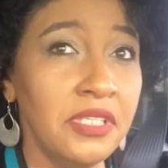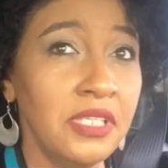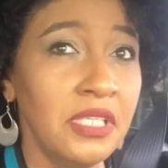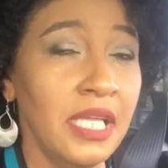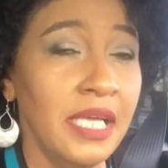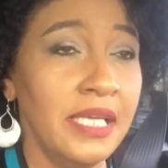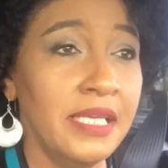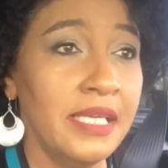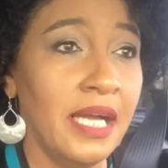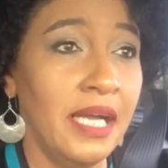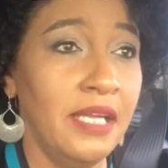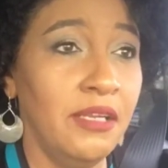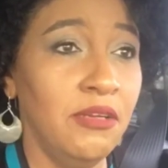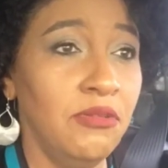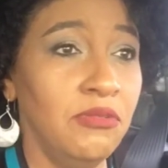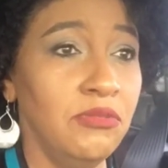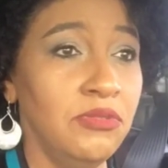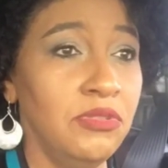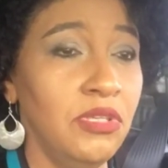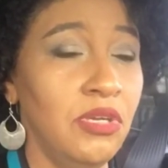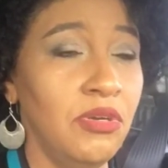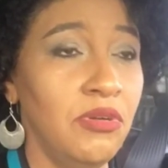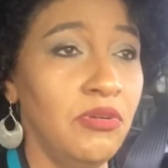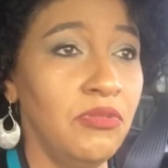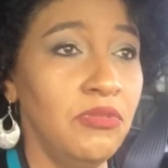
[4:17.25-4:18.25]
Like I
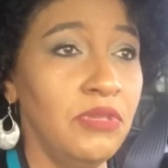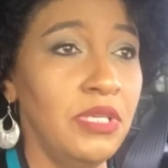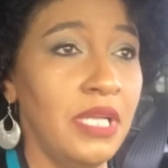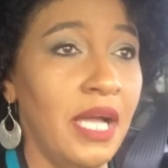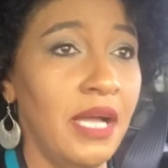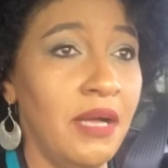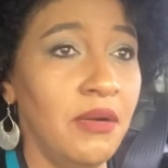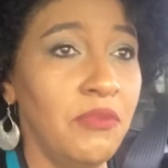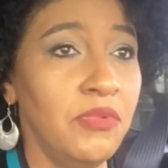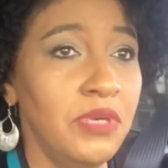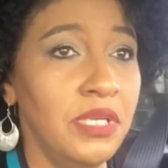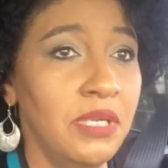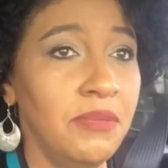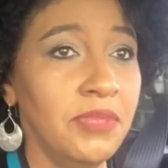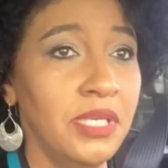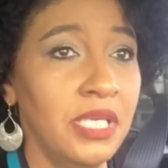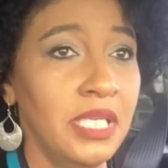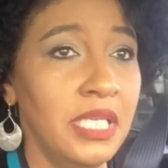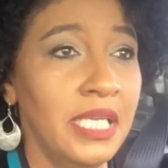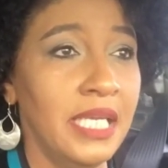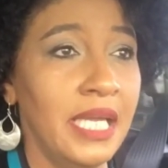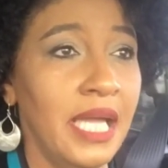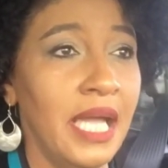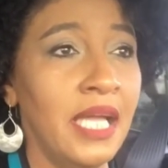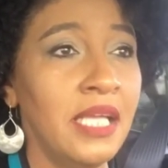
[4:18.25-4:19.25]
don't know yet what I'm
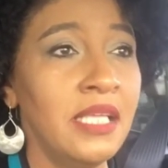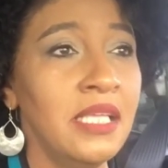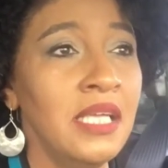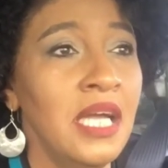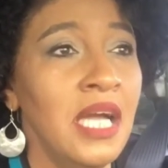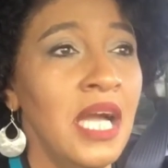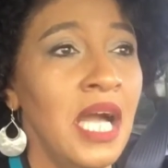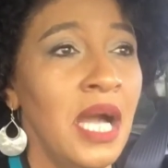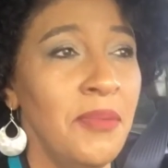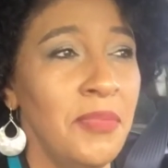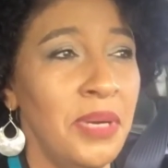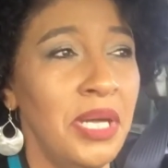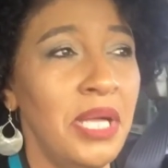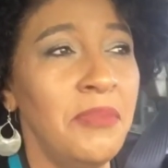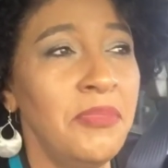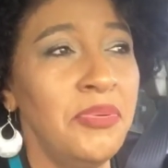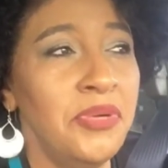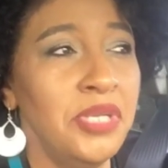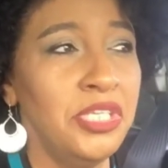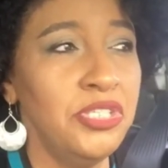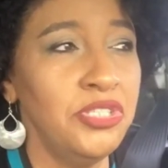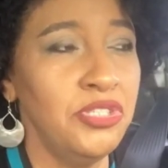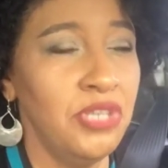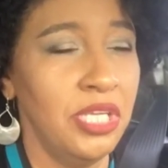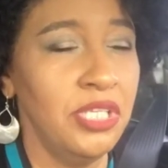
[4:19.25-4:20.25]
gonna get, but I'm
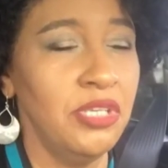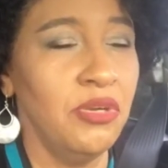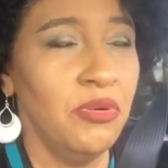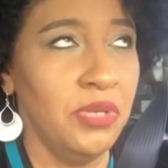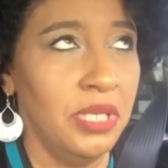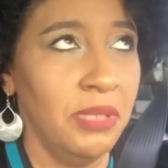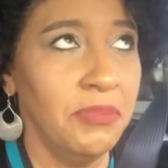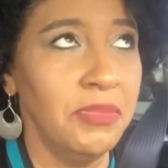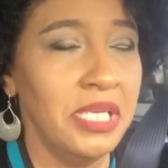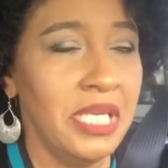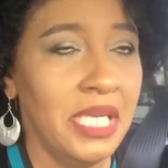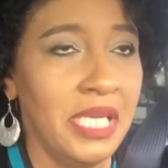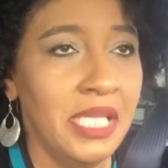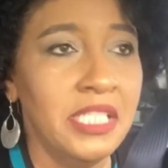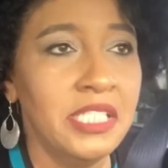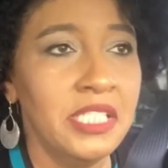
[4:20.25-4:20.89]
pretty sure I know what I'm gonna get.